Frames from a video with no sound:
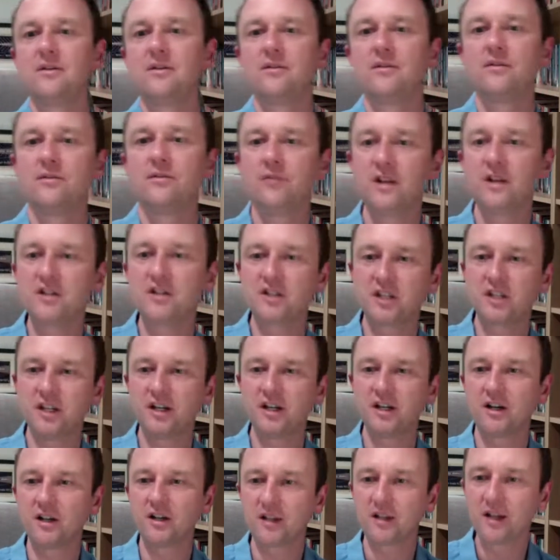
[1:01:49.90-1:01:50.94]
French
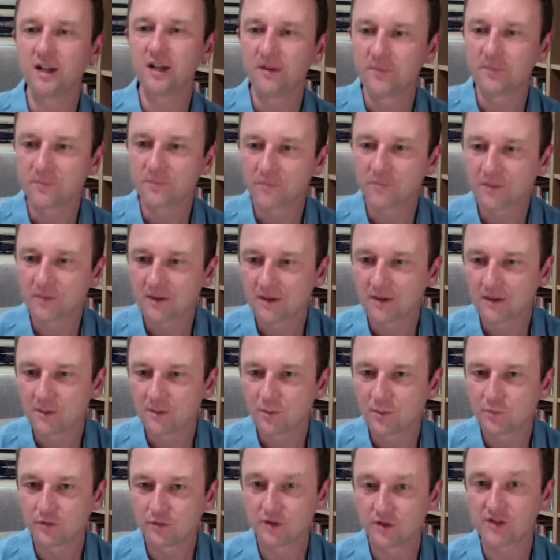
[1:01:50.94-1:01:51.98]
Guiana,
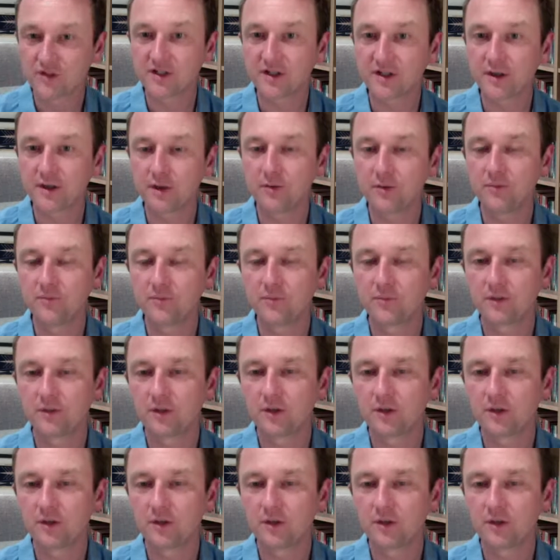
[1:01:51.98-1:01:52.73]
Brazil,